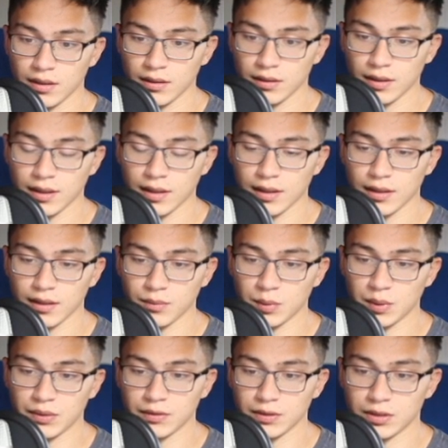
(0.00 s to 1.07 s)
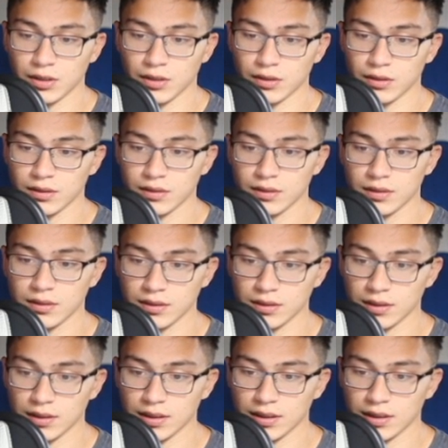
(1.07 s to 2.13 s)
Then we return
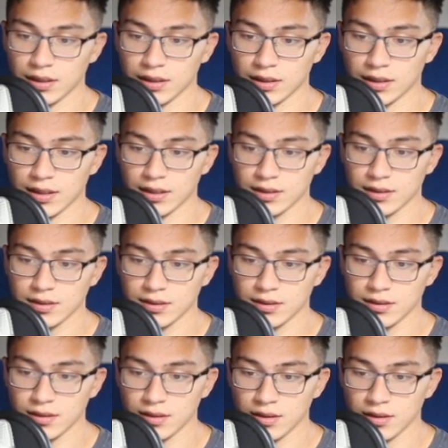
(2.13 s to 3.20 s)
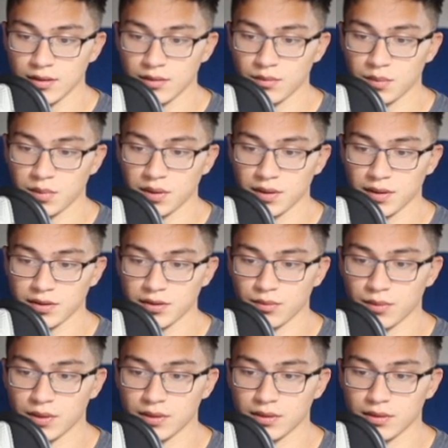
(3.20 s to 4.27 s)
the index plus
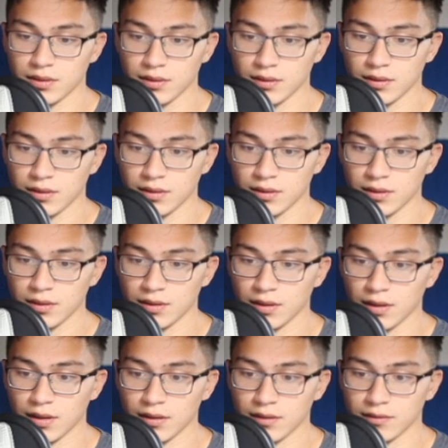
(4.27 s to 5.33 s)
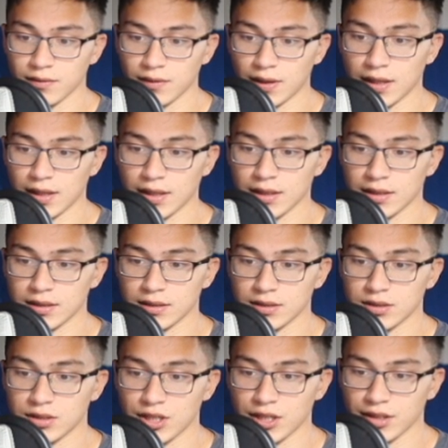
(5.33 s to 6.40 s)
1 of I and
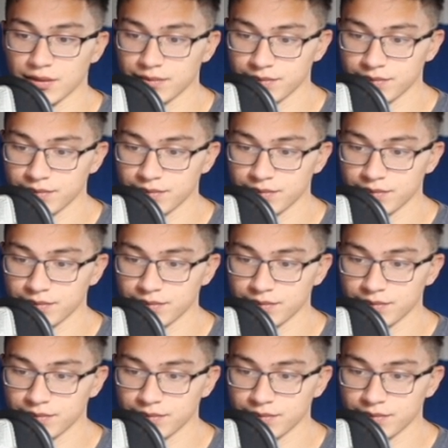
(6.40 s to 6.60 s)
j.